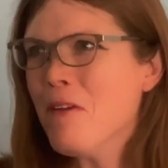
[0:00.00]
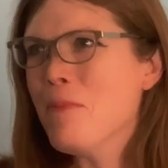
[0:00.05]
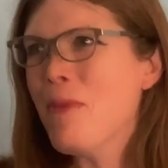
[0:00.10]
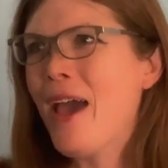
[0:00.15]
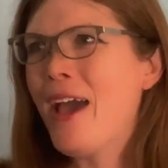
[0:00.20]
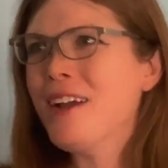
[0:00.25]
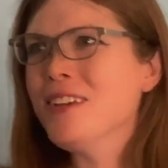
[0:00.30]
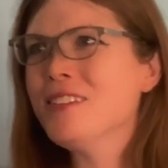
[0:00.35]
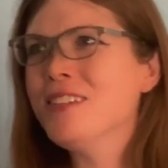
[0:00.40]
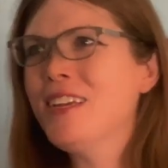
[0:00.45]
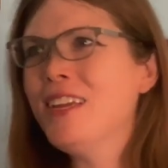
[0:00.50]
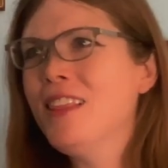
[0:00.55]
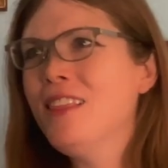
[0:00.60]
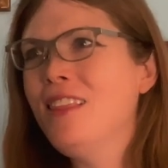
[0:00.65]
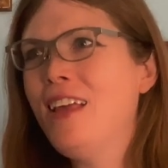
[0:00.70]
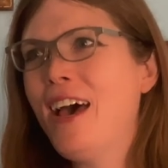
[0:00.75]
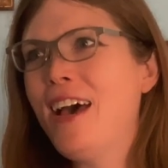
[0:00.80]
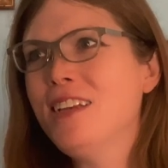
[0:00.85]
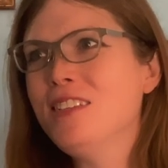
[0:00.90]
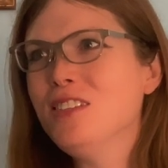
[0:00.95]
Macs can
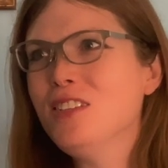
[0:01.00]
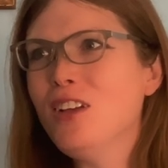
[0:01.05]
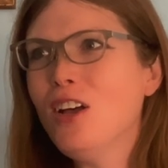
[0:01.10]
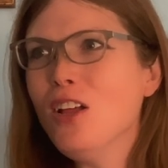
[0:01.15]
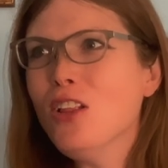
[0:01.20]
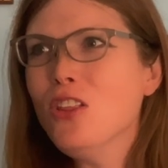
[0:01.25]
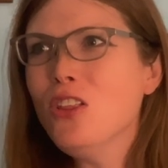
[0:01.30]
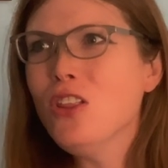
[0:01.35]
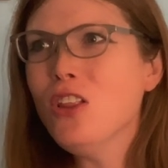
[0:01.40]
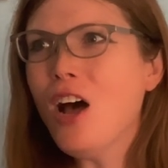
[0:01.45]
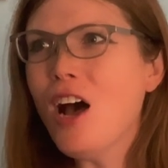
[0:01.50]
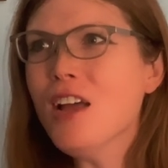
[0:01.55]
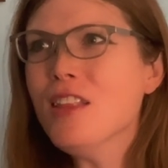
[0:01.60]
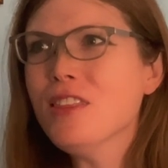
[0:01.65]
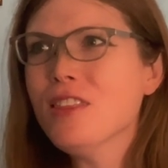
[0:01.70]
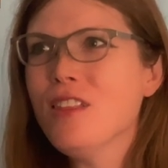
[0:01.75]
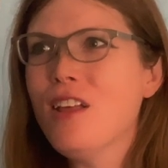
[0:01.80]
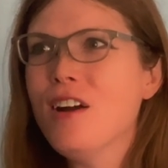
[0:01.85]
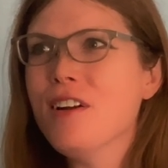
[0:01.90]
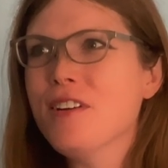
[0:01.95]
last a
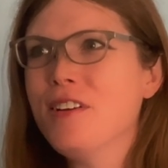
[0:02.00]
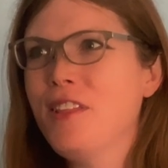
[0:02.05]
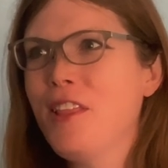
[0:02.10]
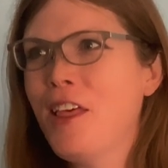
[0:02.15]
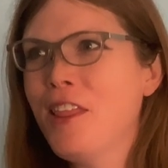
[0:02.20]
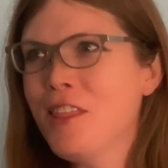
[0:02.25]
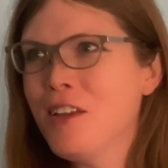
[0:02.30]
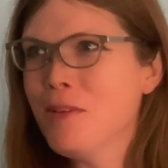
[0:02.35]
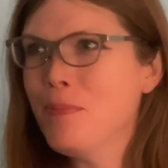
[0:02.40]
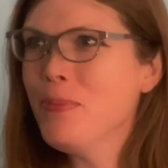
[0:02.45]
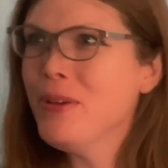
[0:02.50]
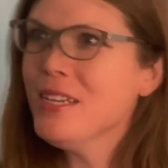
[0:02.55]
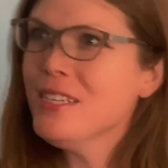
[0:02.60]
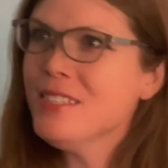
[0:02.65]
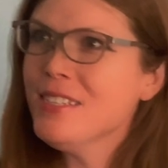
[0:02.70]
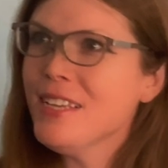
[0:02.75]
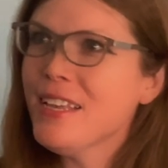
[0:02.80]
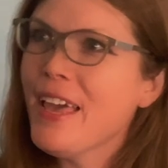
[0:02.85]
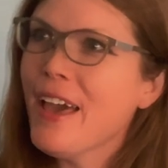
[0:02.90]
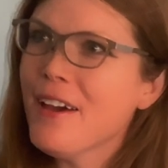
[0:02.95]
lot longer than their
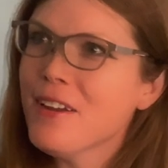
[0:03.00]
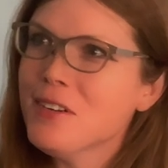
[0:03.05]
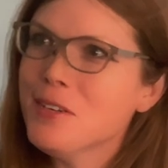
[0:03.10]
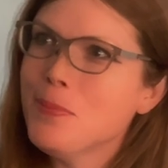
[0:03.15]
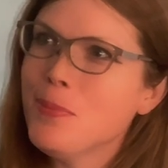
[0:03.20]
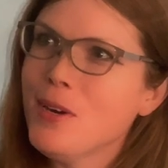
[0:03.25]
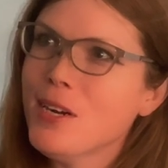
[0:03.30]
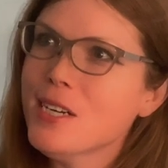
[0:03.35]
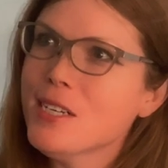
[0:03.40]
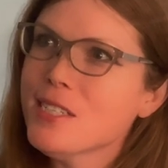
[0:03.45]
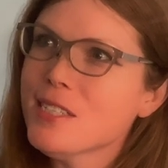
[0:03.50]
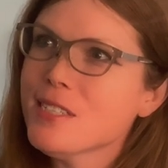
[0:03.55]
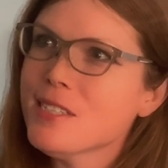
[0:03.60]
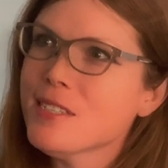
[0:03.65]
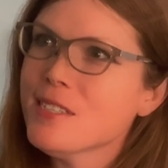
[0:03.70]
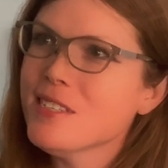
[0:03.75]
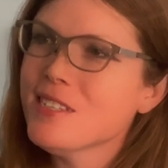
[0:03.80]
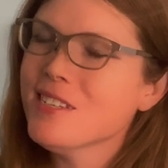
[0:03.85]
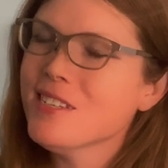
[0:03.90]
PC counterparts.